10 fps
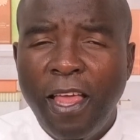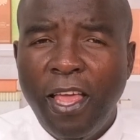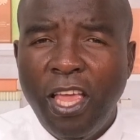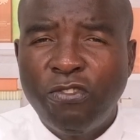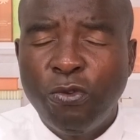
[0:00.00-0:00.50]

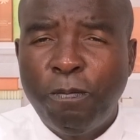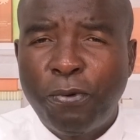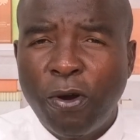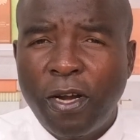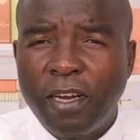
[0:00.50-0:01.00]
as we
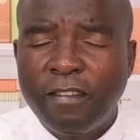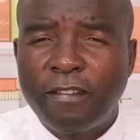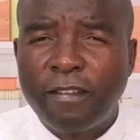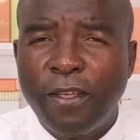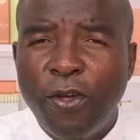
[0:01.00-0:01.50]

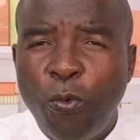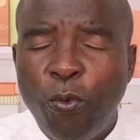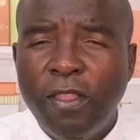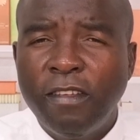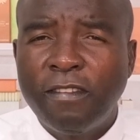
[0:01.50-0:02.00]
progress
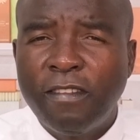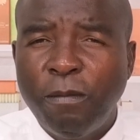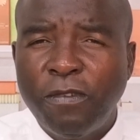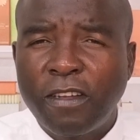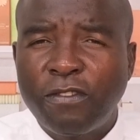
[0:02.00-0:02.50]
with the
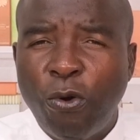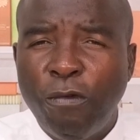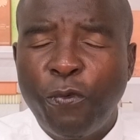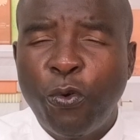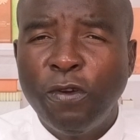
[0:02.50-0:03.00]
subject
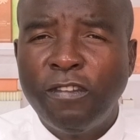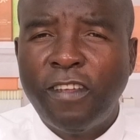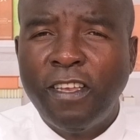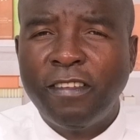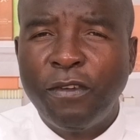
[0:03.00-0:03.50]
of
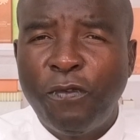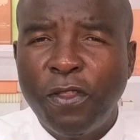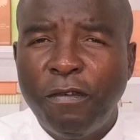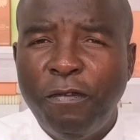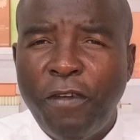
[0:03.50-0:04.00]
contending for
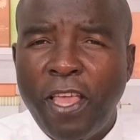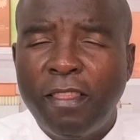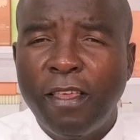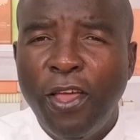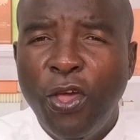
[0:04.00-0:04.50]
the
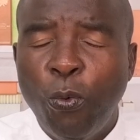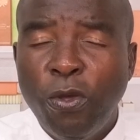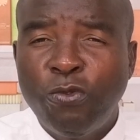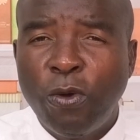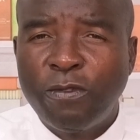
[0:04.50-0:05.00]
faith
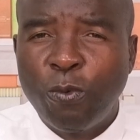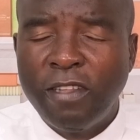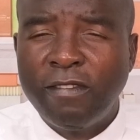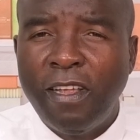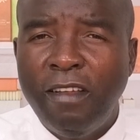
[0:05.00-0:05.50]
which was
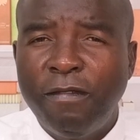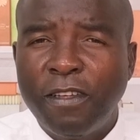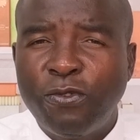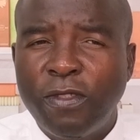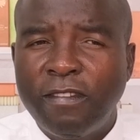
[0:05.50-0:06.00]
once
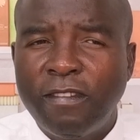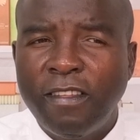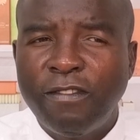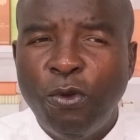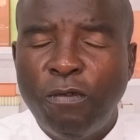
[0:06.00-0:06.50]
delivered to the
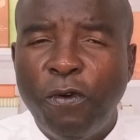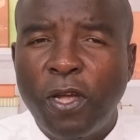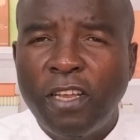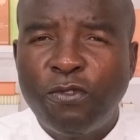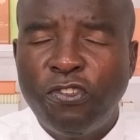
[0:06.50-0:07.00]
saints. Don't
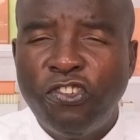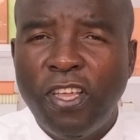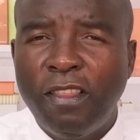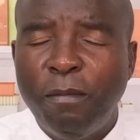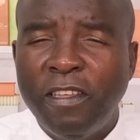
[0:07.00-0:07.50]
forget to
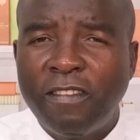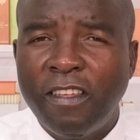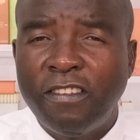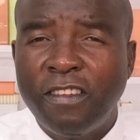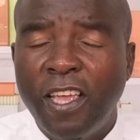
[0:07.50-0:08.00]
share the
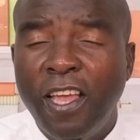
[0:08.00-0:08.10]
message.